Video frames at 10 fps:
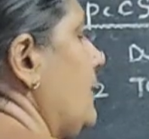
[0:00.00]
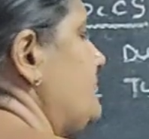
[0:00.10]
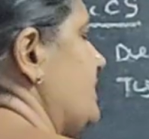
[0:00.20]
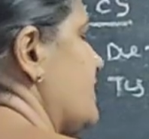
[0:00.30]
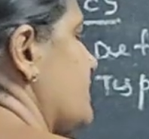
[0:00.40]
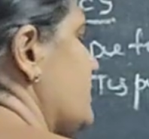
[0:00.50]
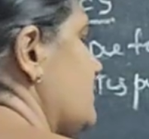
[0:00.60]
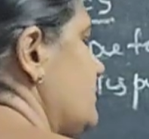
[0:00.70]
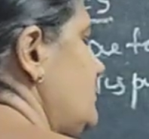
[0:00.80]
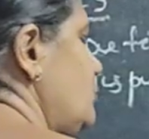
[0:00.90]

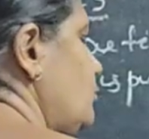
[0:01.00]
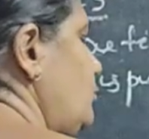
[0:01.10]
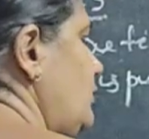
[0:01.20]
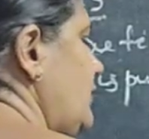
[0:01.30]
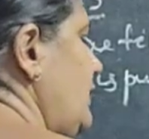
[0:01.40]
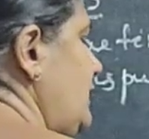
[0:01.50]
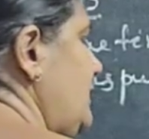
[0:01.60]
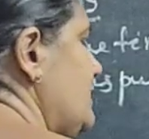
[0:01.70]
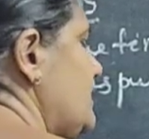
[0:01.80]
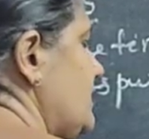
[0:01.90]
objects. Don't
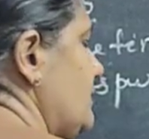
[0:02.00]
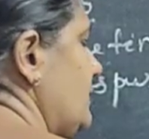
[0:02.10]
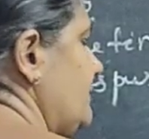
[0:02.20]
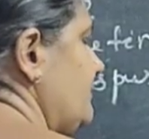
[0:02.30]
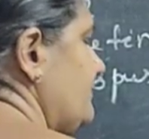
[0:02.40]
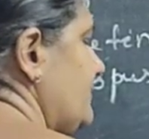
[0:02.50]
try to listen.